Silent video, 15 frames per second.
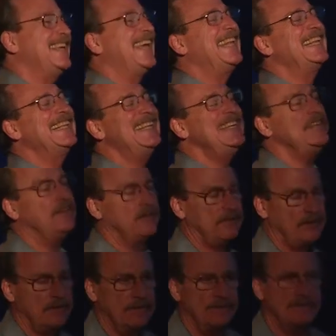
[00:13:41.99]
at least
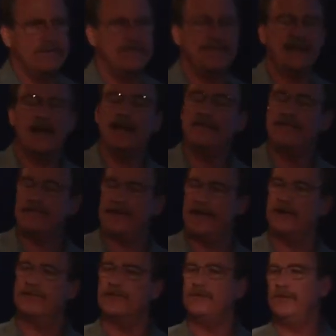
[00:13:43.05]

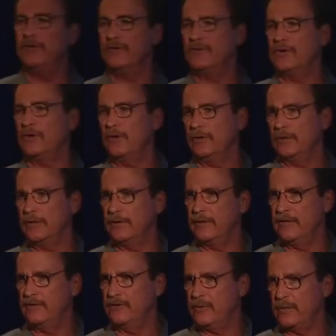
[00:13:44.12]
5,000 years earlier
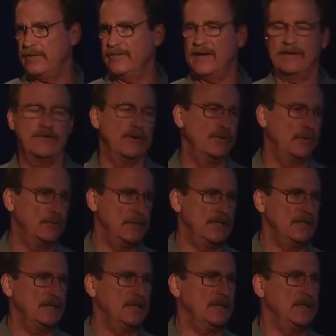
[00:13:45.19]
than 2500
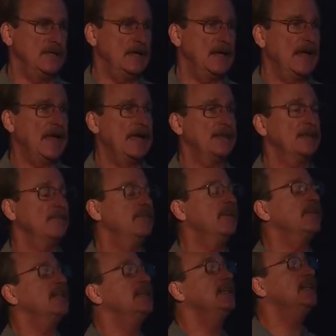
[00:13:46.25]
BC, at the
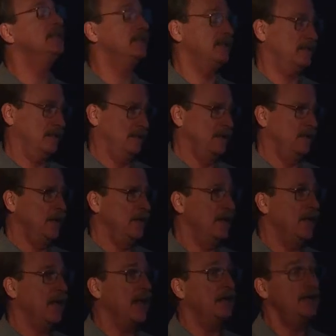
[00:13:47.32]
very least.
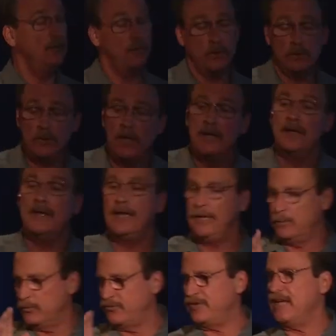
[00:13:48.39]
And he will
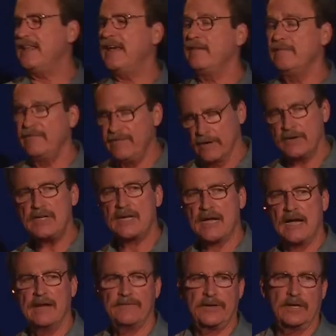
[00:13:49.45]
say that very
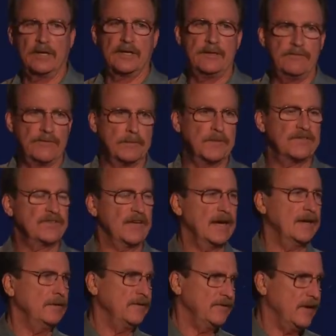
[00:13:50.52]
confidently from the
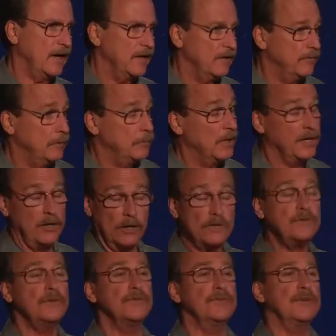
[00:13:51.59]
science side of it, but he
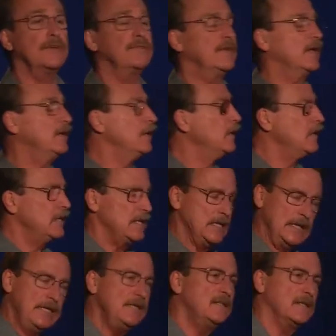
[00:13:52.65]
also says that
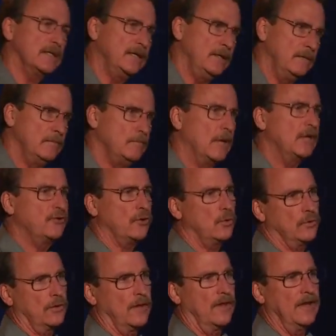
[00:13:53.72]
easily much
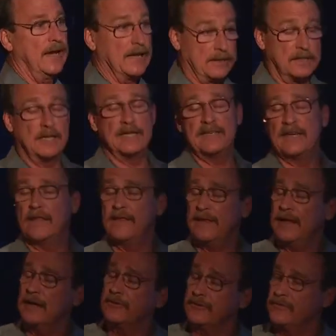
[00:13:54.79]
older than that, to the
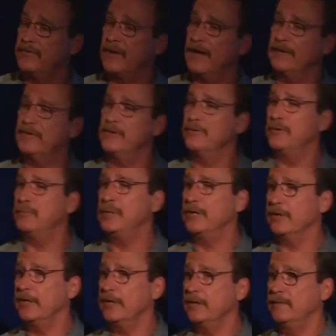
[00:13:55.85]
10,500
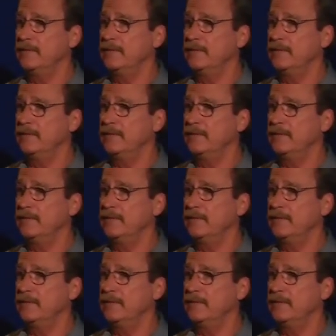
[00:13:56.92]
period.